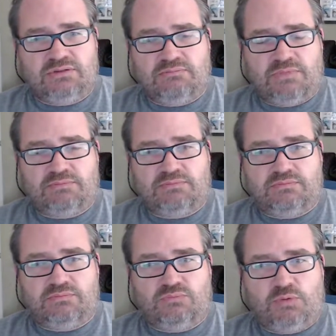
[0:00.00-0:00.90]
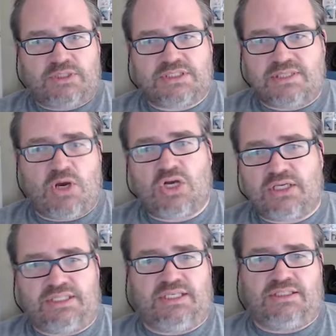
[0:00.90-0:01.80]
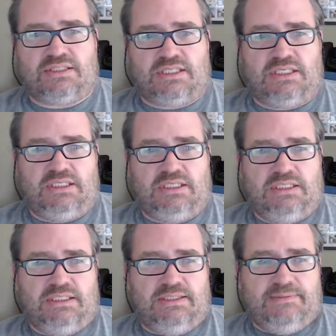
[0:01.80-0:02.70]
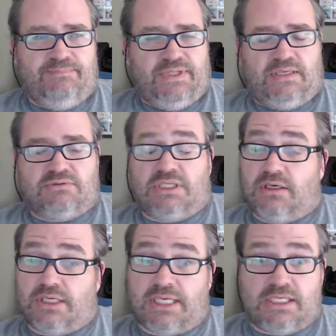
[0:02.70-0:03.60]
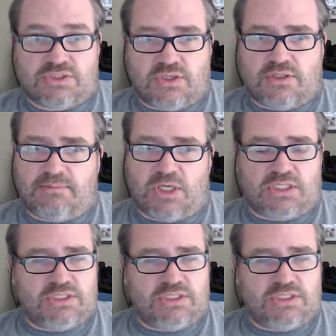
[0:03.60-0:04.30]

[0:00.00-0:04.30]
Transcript: My, we went to the market the other day and I was like, okay, let's go to the market.